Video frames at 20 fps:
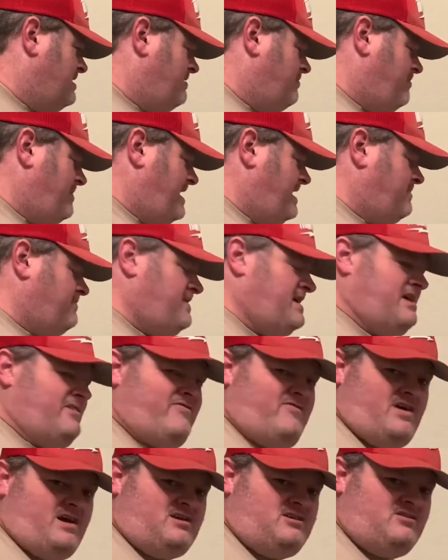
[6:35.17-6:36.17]
backpack
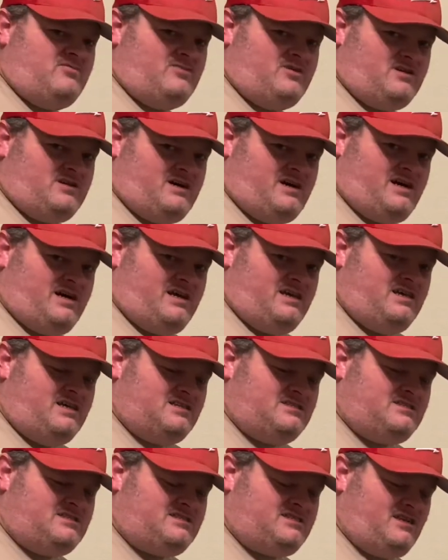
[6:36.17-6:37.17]
vacuum on high again,
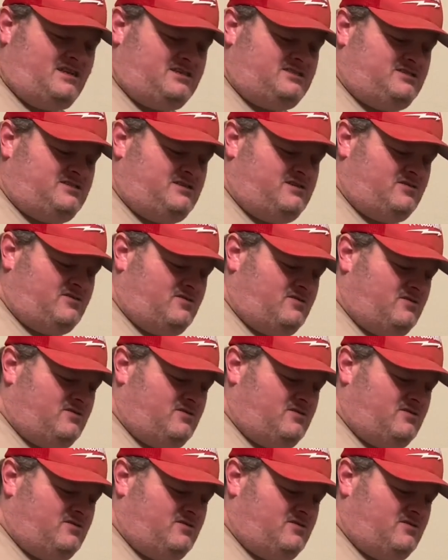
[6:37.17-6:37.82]
just to let you hear.